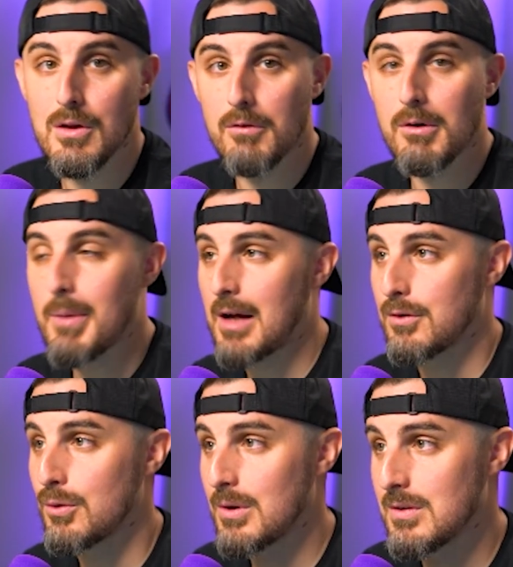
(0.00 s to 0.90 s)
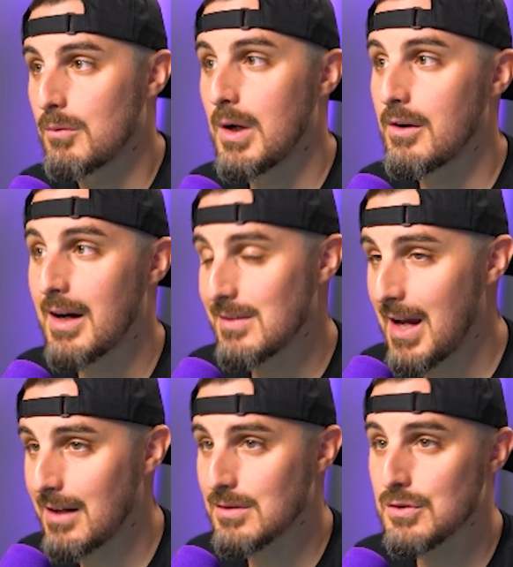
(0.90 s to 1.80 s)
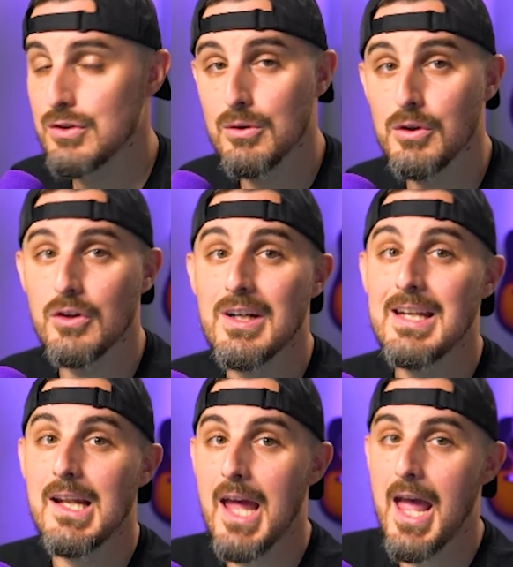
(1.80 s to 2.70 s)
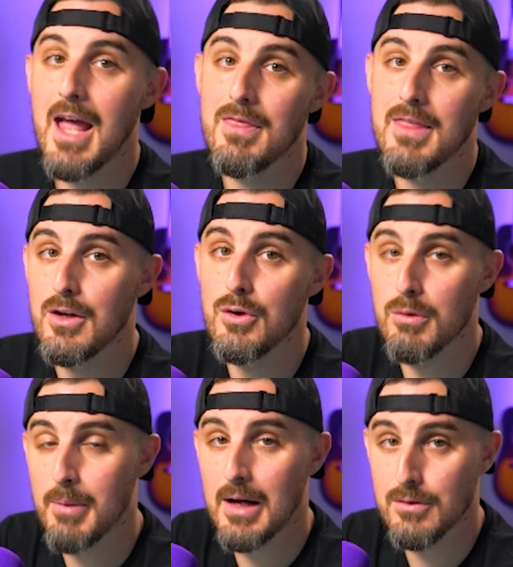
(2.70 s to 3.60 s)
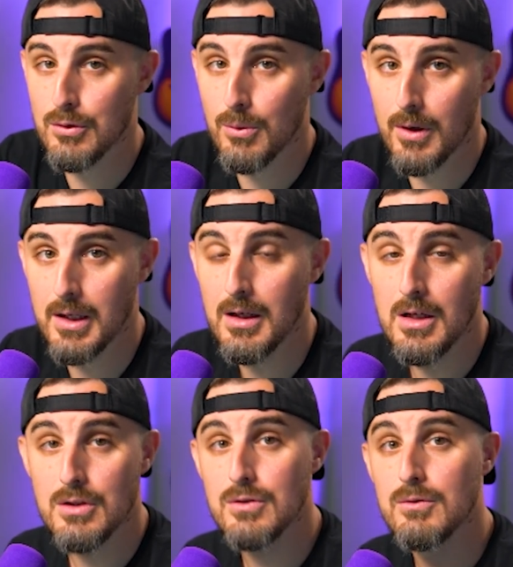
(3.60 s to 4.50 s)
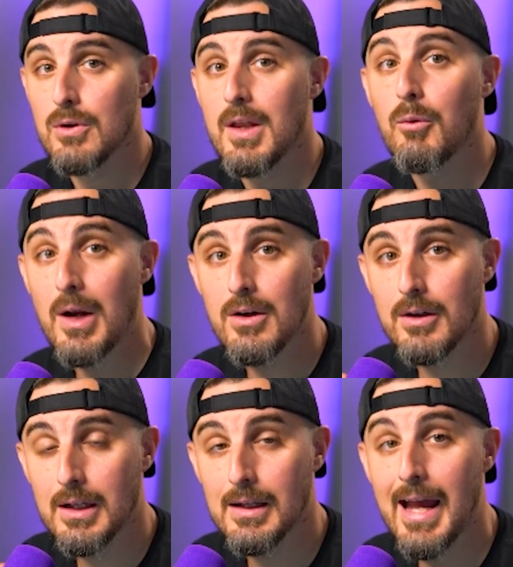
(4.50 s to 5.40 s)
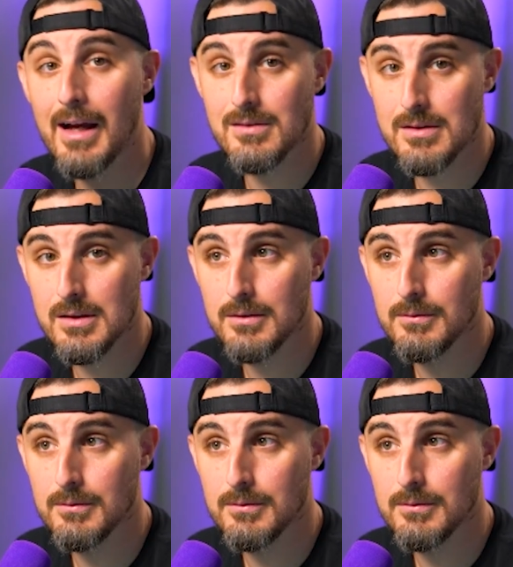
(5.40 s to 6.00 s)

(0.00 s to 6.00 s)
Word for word: the repositories that Render has access to, you're going to need to add that new repository so that Render can access it.